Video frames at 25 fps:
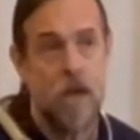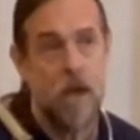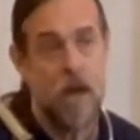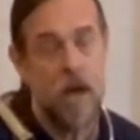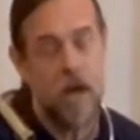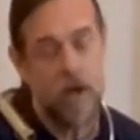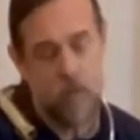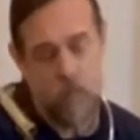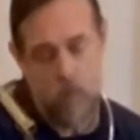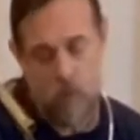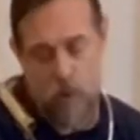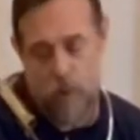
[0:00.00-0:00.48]

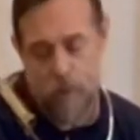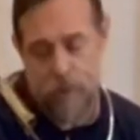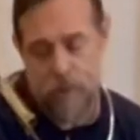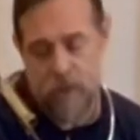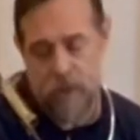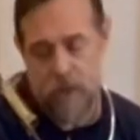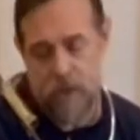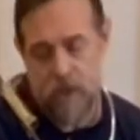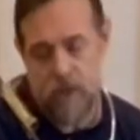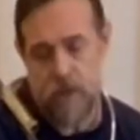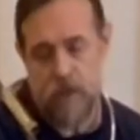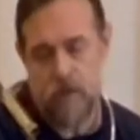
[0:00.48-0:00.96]
I grew up
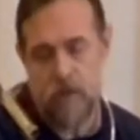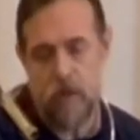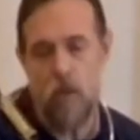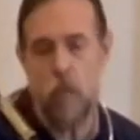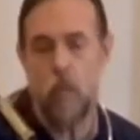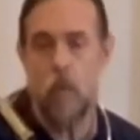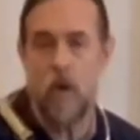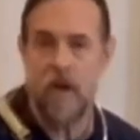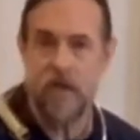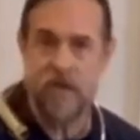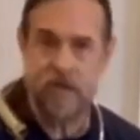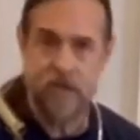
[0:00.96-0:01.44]
in
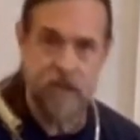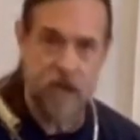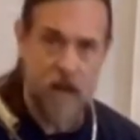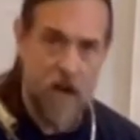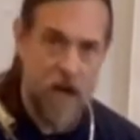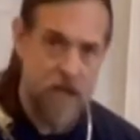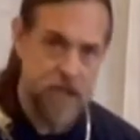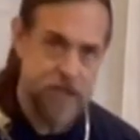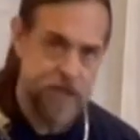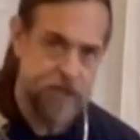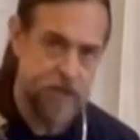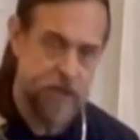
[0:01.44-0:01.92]
West
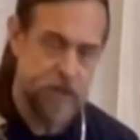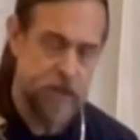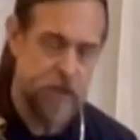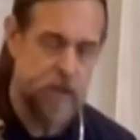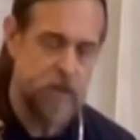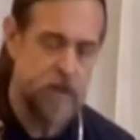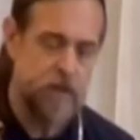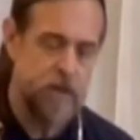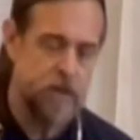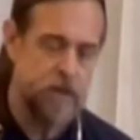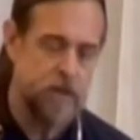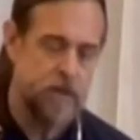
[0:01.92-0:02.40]

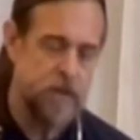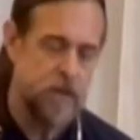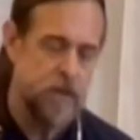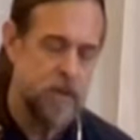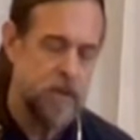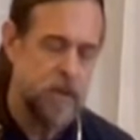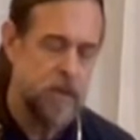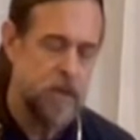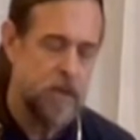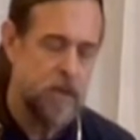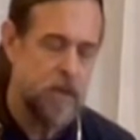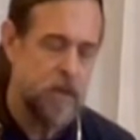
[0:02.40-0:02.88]
Nashville,
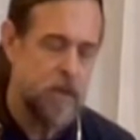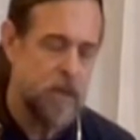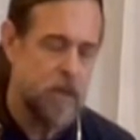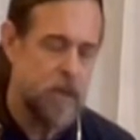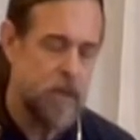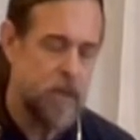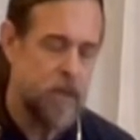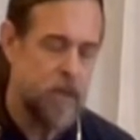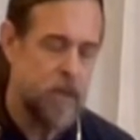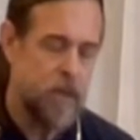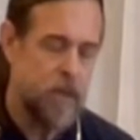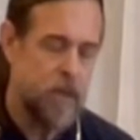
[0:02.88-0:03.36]

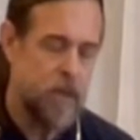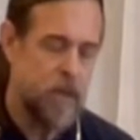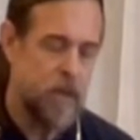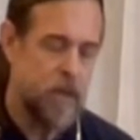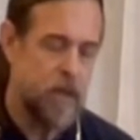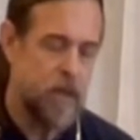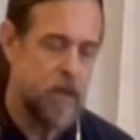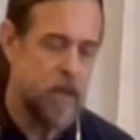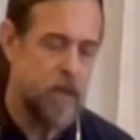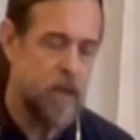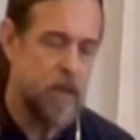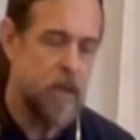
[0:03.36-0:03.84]
in
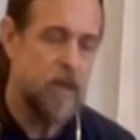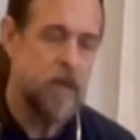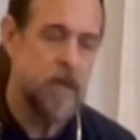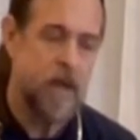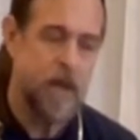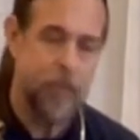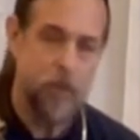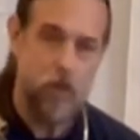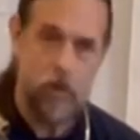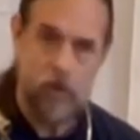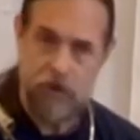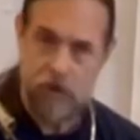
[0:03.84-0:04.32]
a
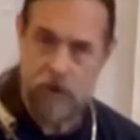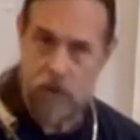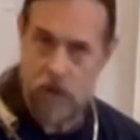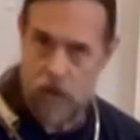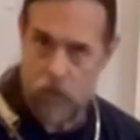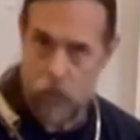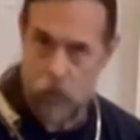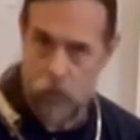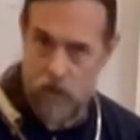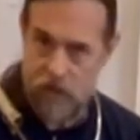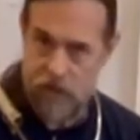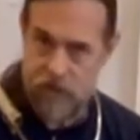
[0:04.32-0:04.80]
neighborhood
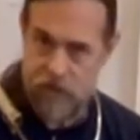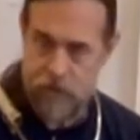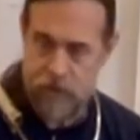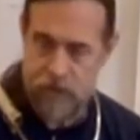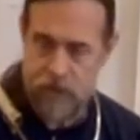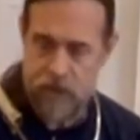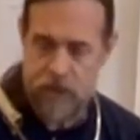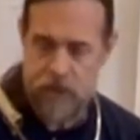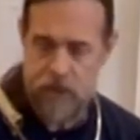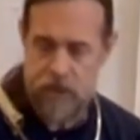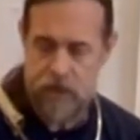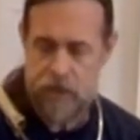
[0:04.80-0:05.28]
called
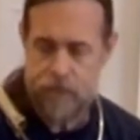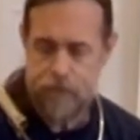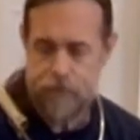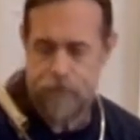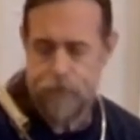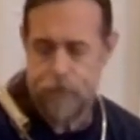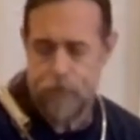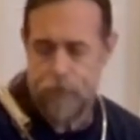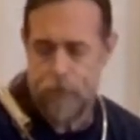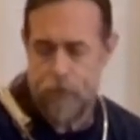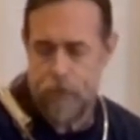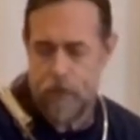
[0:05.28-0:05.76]
Westmead,
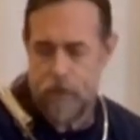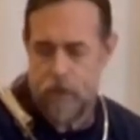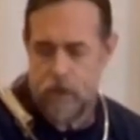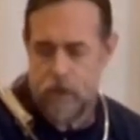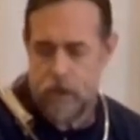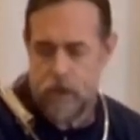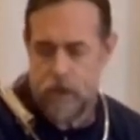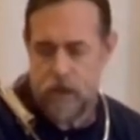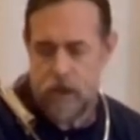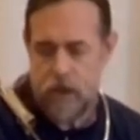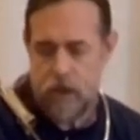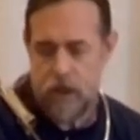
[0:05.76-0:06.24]

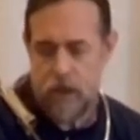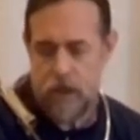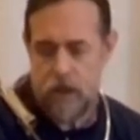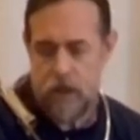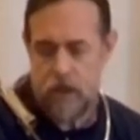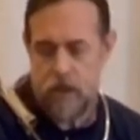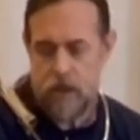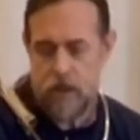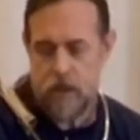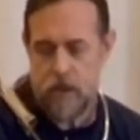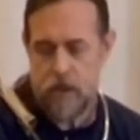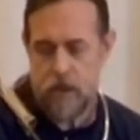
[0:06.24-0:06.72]

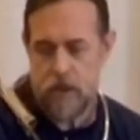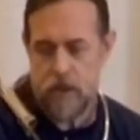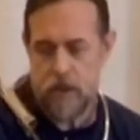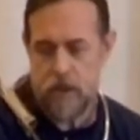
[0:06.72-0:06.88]
and